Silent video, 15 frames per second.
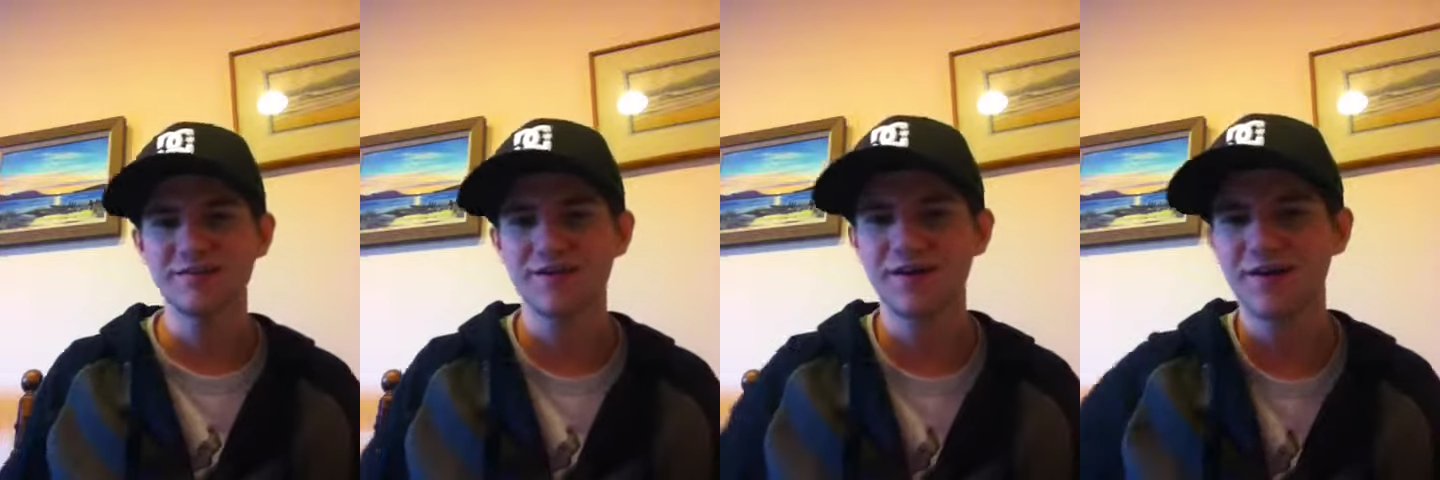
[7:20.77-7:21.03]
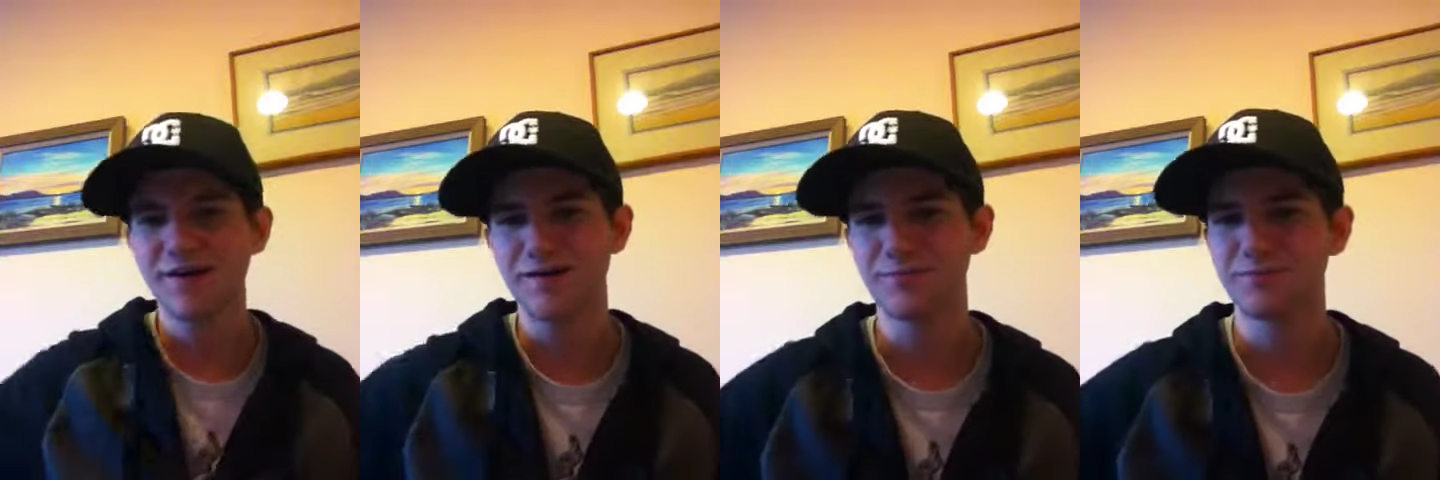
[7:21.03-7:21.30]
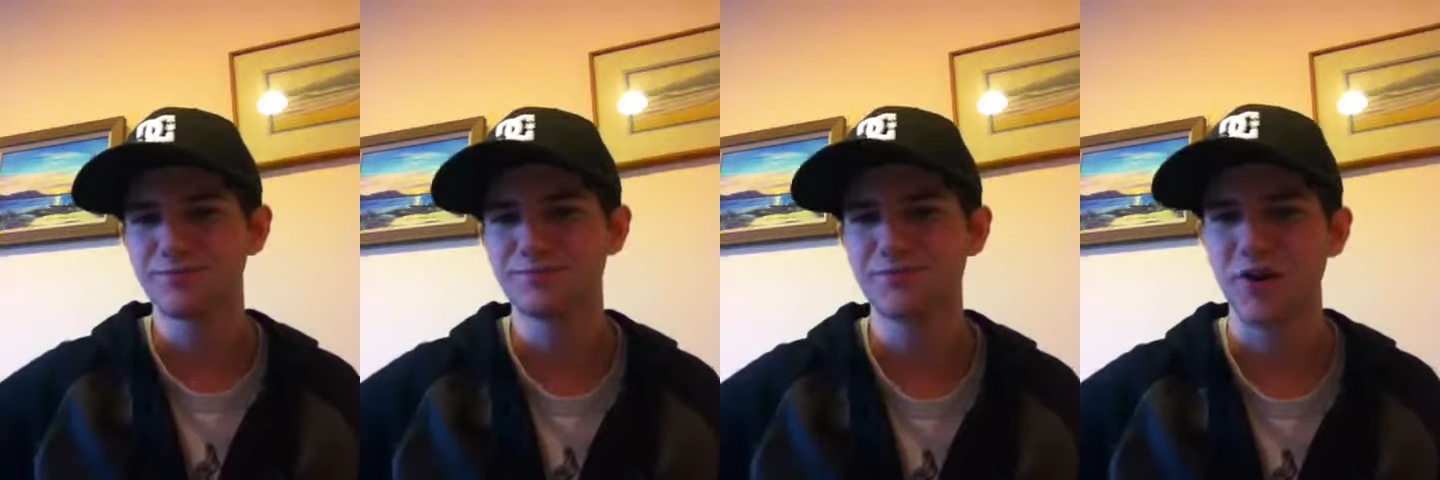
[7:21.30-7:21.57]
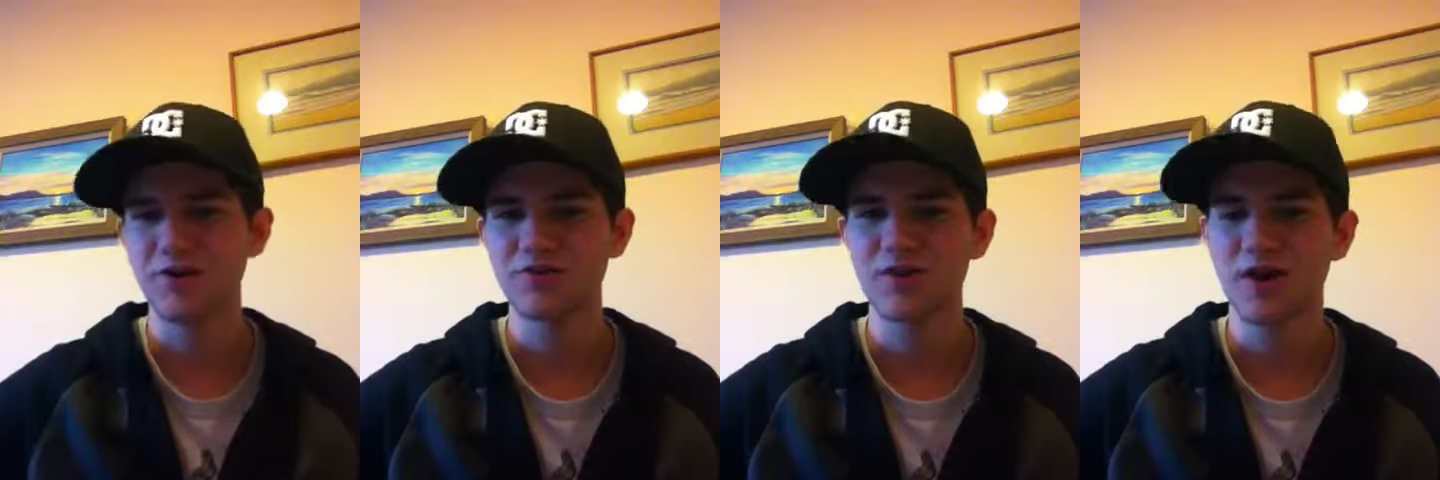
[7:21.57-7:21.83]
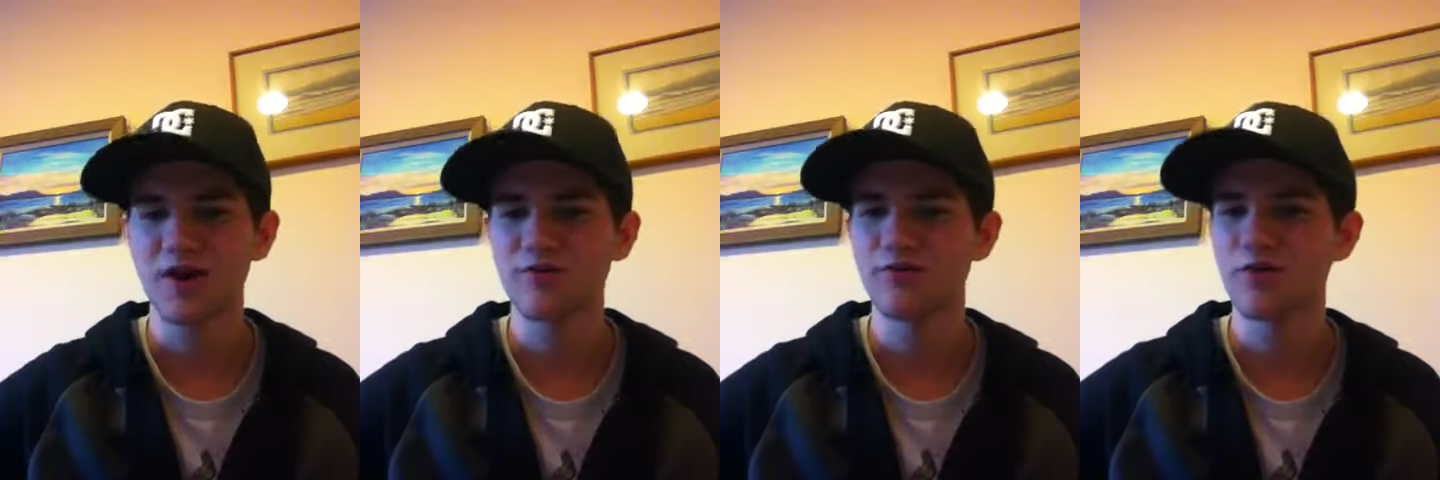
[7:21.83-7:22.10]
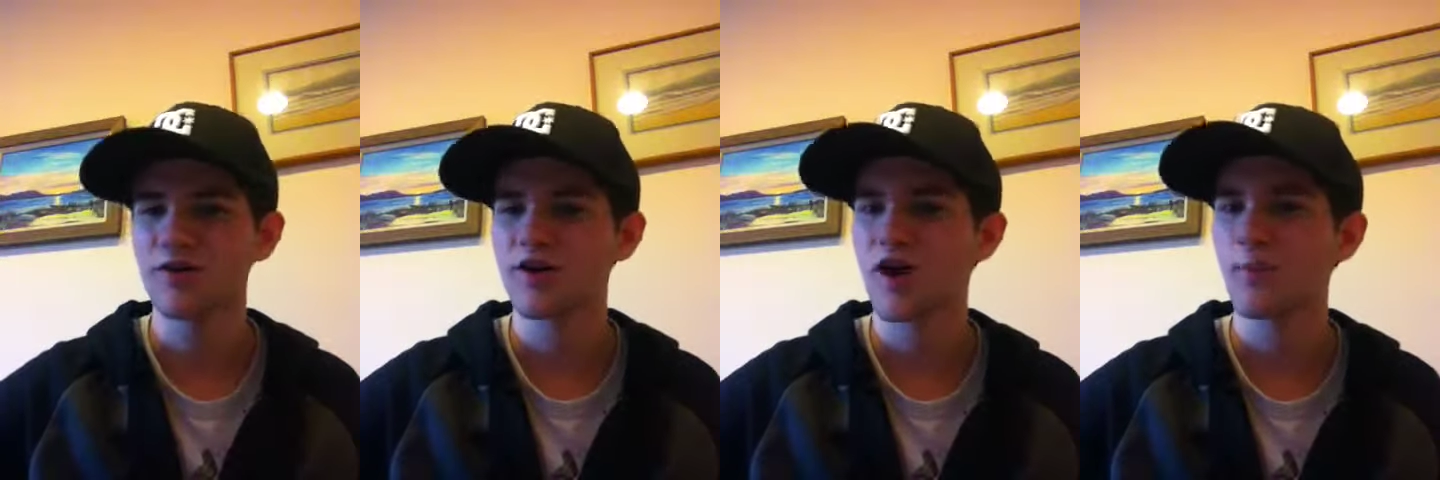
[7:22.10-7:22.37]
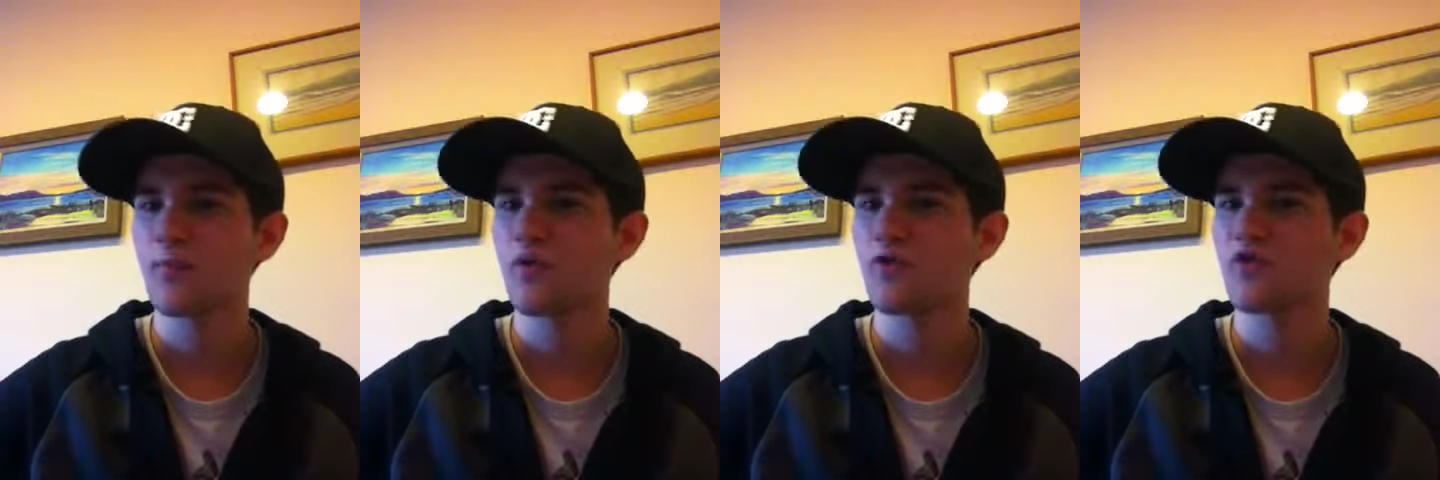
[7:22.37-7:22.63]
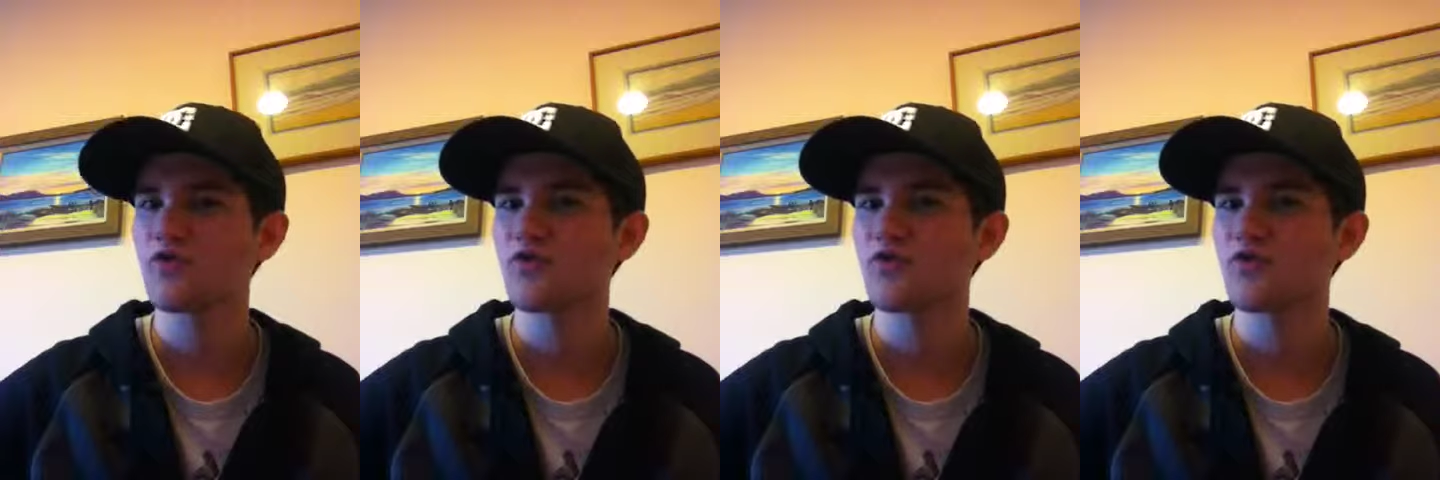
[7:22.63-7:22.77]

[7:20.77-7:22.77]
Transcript: I have read a couple,